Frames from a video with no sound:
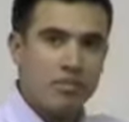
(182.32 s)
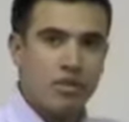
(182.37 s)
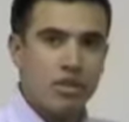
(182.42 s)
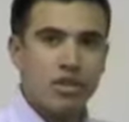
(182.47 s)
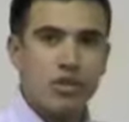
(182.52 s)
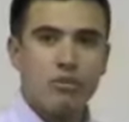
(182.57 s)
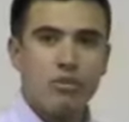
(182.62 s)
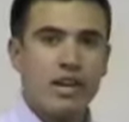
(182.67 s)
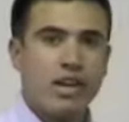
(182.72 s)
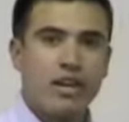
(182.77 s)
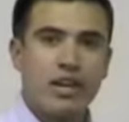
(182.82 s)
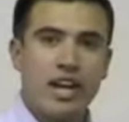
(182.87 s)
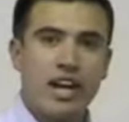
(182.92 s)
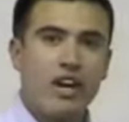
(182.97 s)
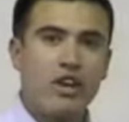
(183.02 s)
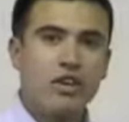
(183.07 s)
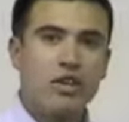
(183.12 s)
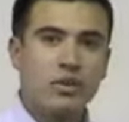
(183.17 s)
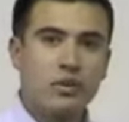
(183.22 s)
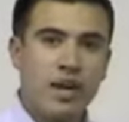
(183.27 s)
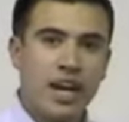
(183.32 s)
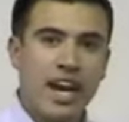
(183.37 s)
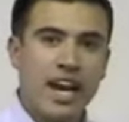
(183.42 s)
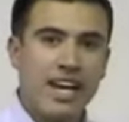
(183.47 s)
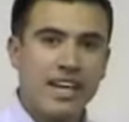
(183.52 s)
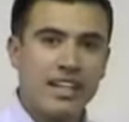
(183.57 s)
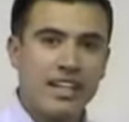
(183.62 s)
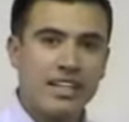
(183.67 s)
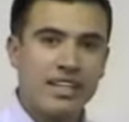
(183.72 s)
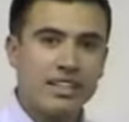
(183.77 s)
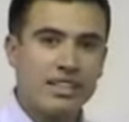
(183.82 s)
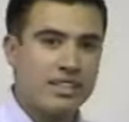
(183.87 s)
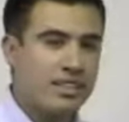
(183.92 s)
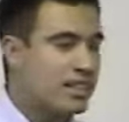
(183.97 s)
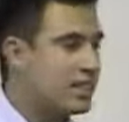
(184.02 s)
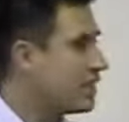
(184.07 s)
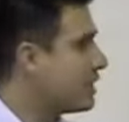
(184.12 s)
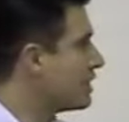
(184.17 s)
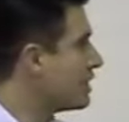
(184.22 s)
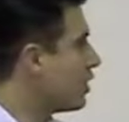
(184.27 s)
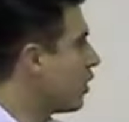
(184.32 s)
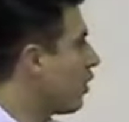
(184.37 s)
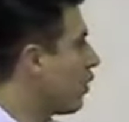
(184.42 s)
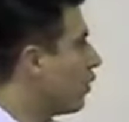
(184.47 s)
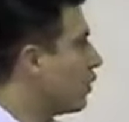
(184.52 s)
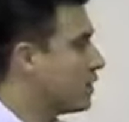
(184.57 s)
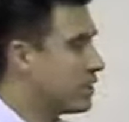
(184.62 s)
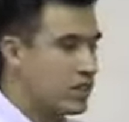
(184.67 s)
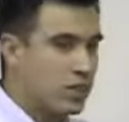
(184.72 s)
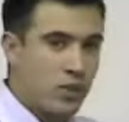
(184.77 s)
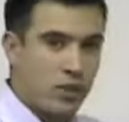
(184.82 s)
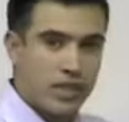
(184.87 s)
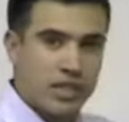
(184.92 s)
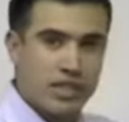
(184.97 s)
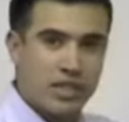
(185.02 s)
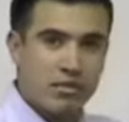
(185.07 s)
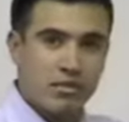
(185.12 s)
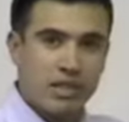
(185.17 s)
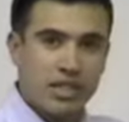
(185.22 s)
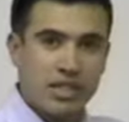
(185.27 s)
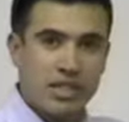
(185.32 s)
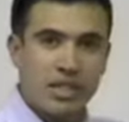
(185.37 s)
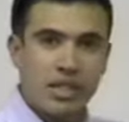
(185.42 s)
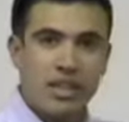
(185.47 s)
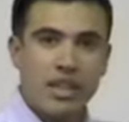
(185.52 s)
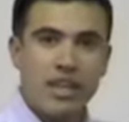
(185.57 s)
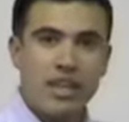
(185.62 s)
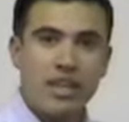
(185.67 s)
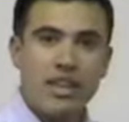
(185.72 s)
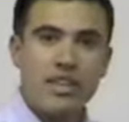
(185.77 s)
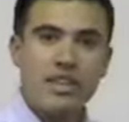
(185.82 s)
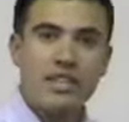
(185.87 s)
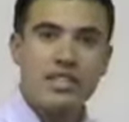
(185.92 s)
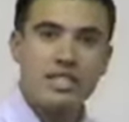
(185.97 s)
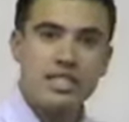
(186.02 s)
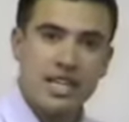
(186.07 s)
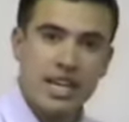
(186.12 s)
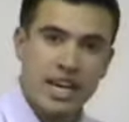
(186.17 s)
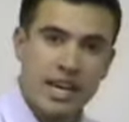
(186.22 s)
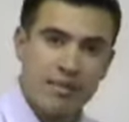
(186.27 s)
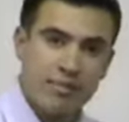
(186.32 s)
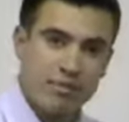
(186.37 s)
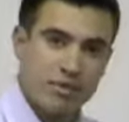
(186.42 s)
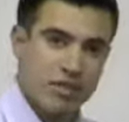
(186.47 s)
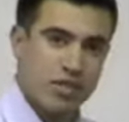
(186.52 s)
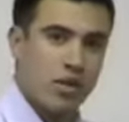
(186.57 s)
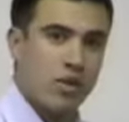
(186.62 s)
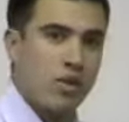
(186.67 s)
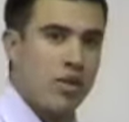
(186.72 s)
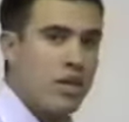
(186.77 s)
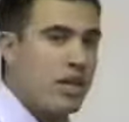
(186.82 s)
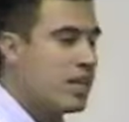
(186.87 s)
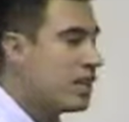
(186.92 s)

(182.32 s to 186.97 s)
but no matter how you add it, it's always going to be the same. So